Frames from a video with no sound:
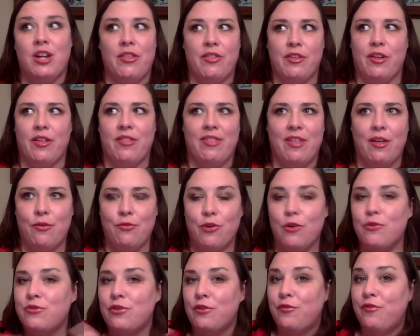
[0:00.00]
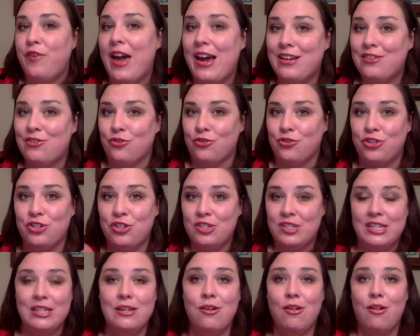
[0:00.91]
And those effects are
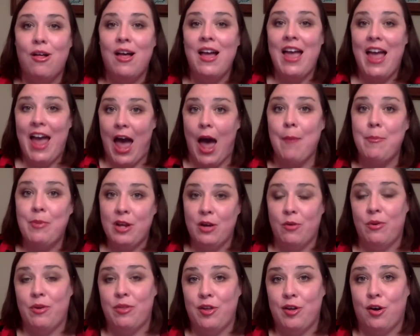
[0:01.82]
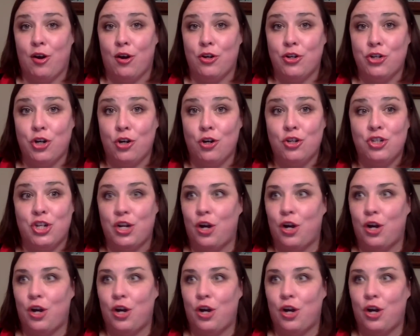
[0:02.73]
still happening within our church,